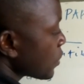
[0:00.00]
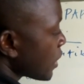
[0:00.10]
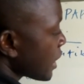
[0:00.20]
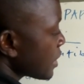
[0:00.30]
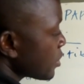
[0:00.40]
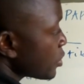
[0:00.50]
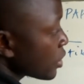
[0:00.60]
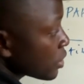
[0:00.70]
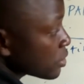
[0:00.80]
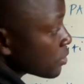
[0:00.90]
by,
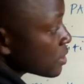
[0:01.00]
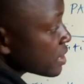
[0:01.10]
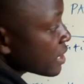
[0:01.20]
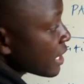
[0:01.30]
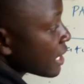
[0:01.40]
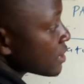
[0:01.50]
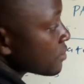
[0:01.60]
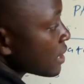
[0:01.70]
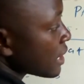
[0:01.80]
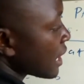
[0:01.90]
because of this negative
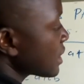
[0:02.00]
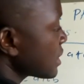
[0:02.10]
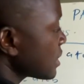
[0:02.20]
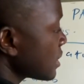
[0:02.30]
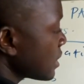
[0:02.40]
and that,